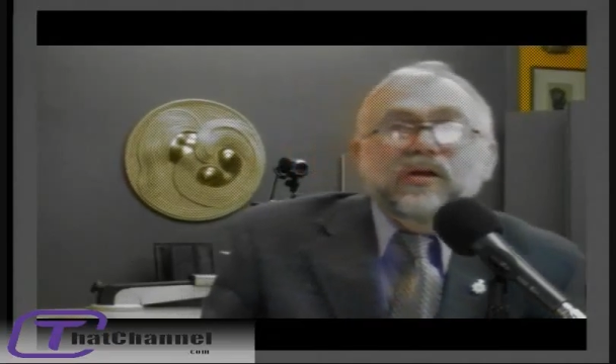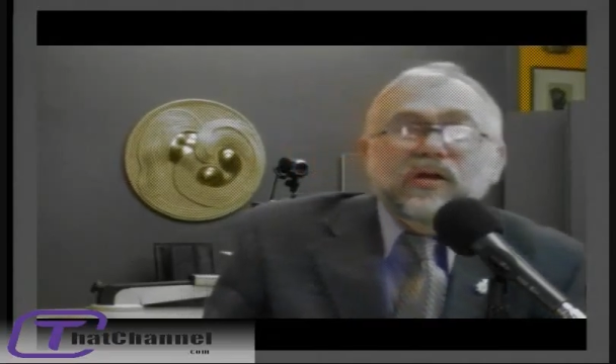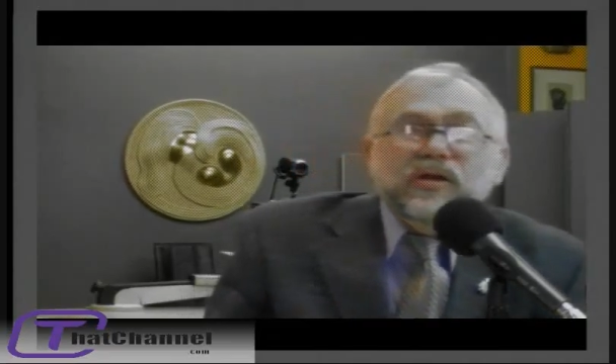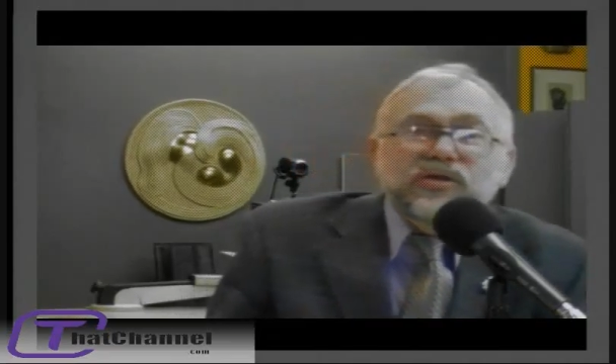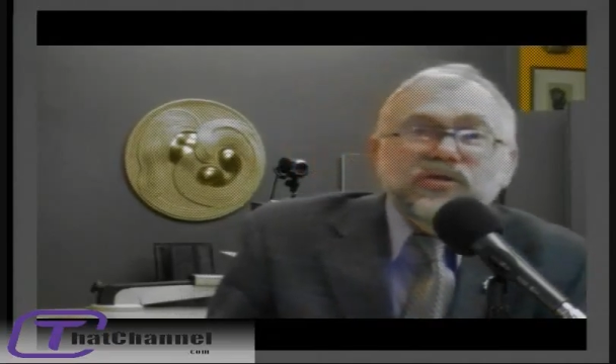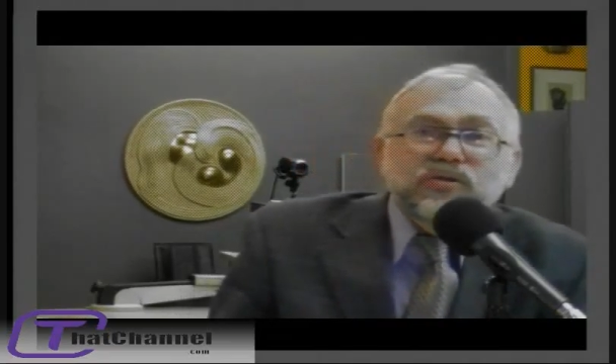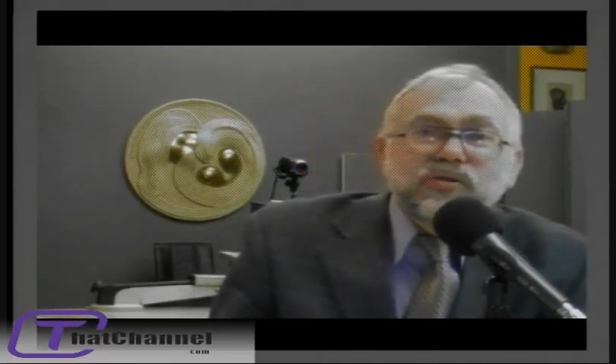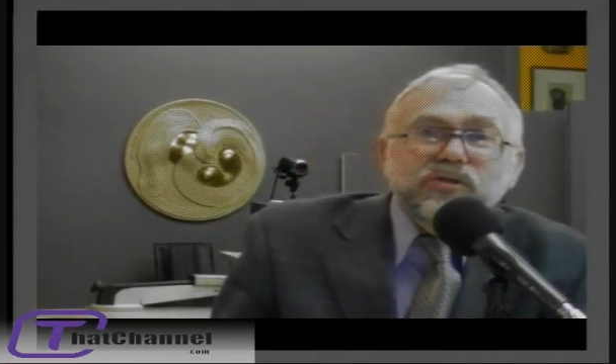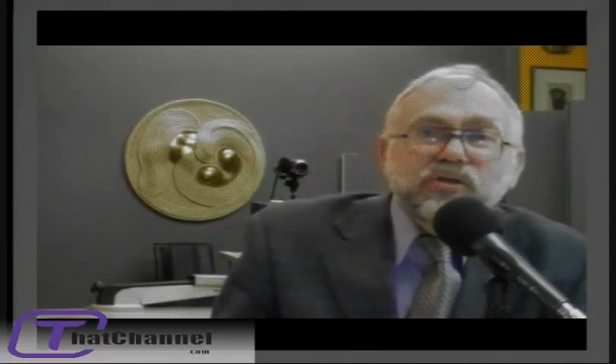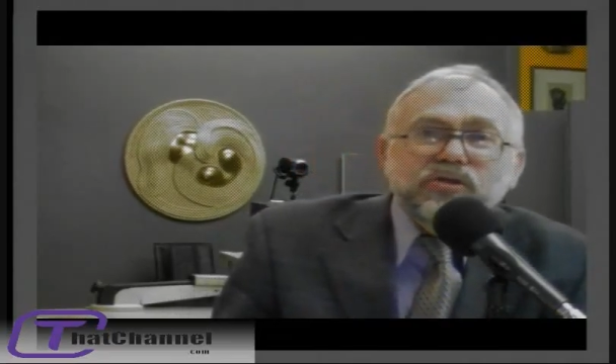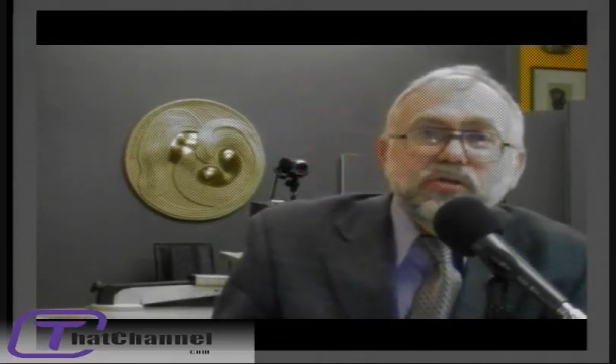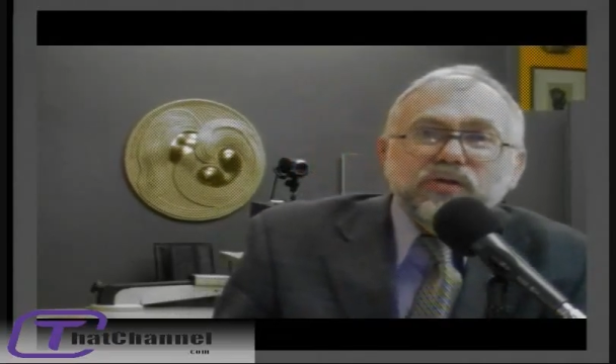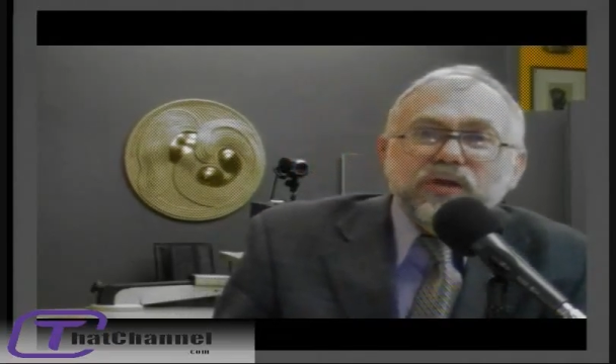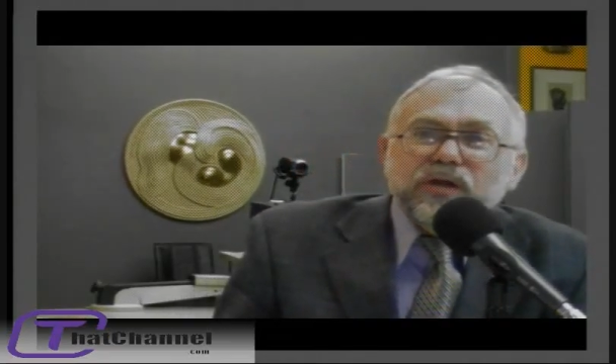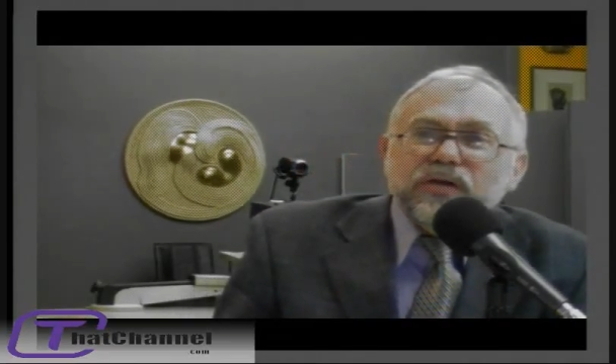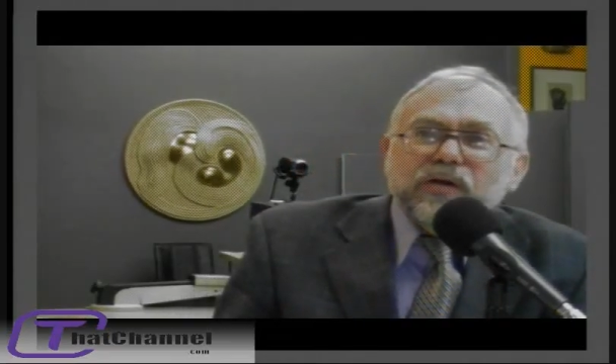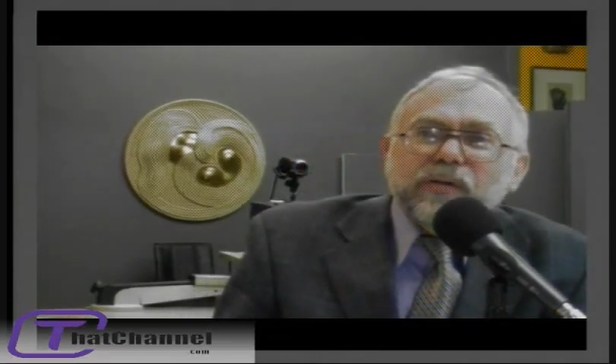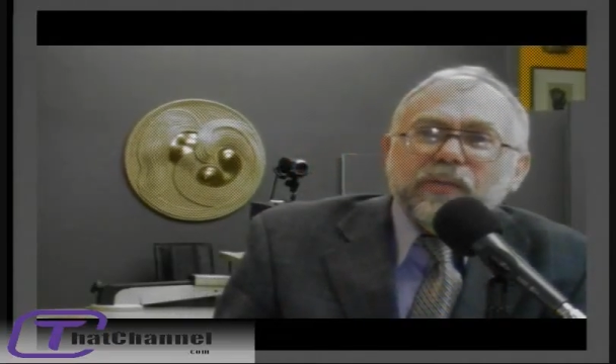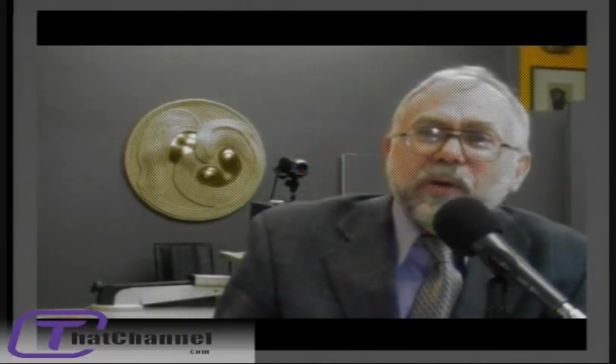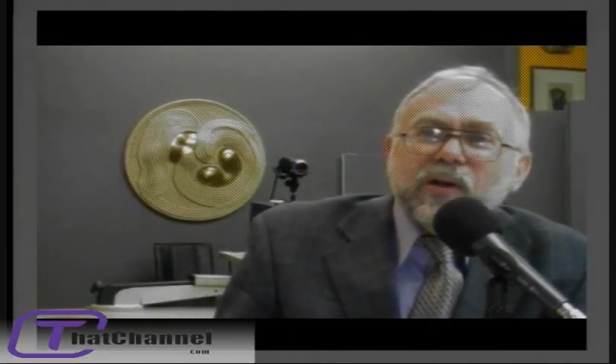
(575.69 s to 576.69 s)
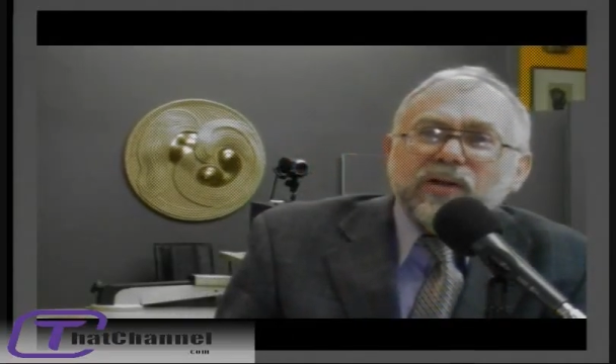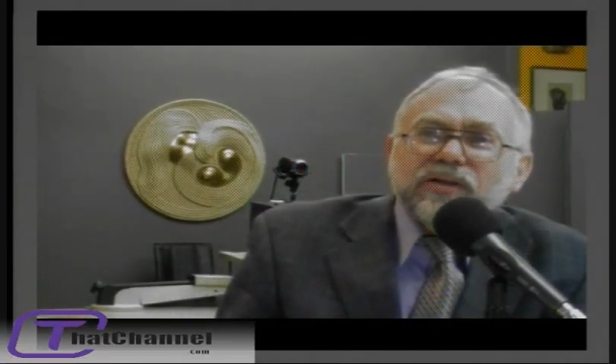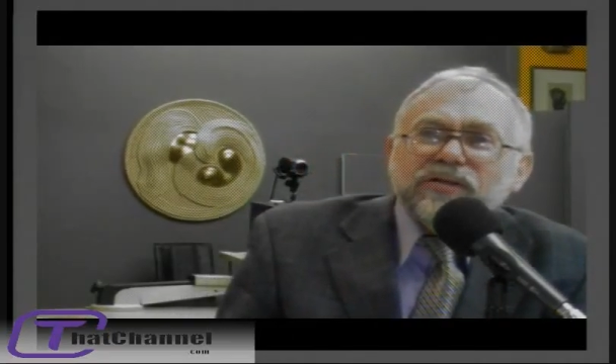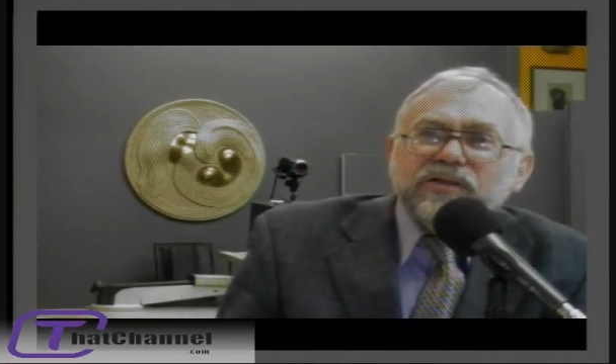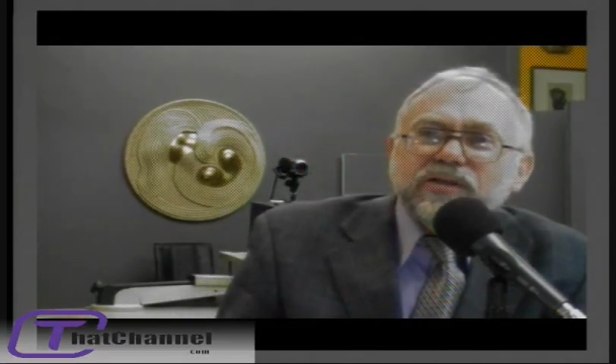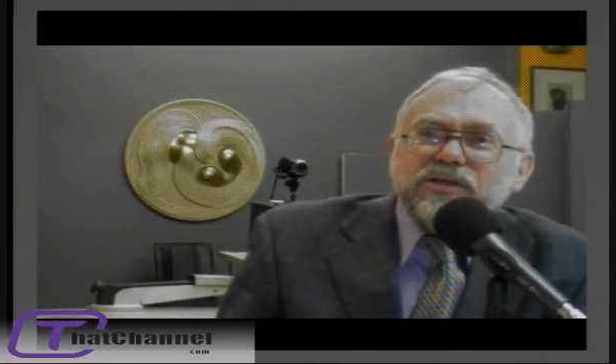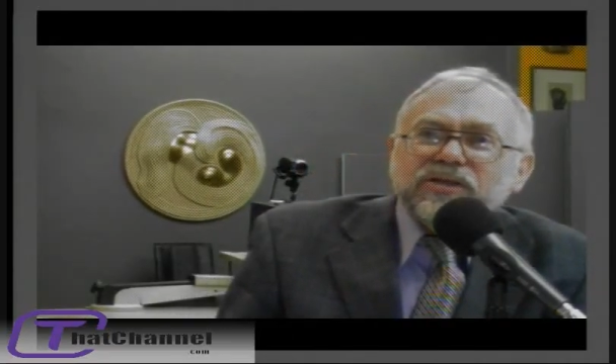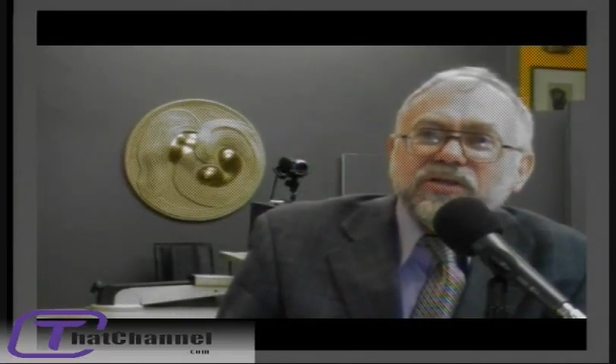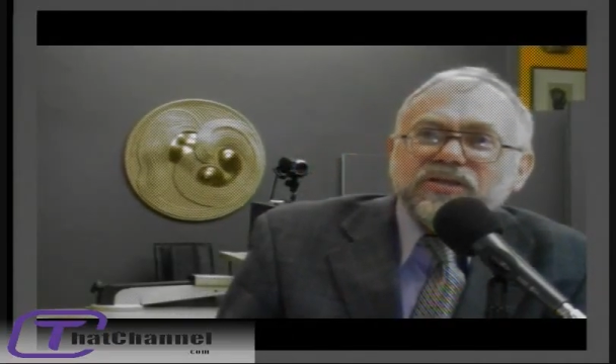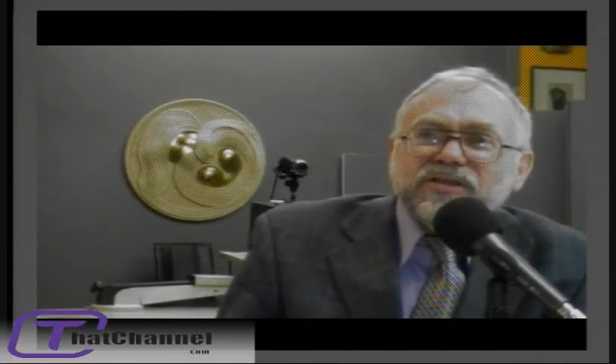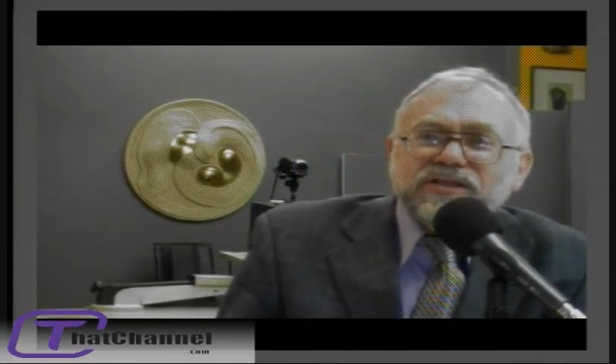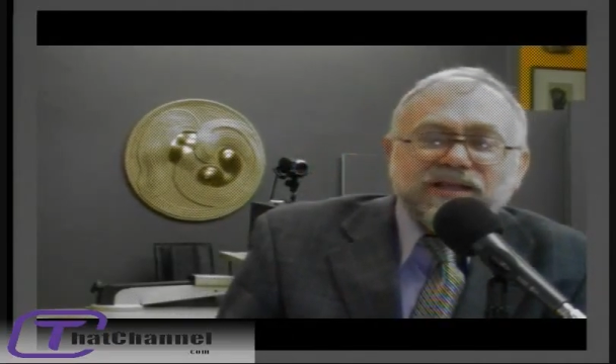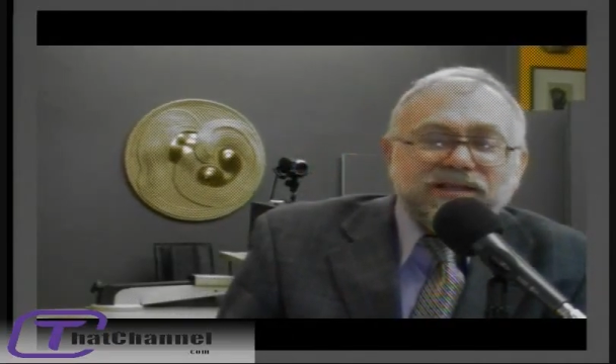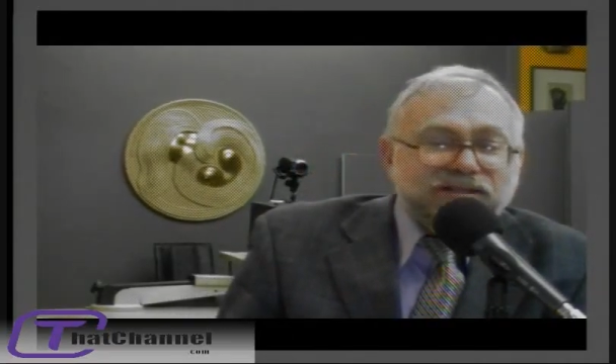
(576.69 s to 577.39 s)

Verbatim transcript: Soon as you hear a politician say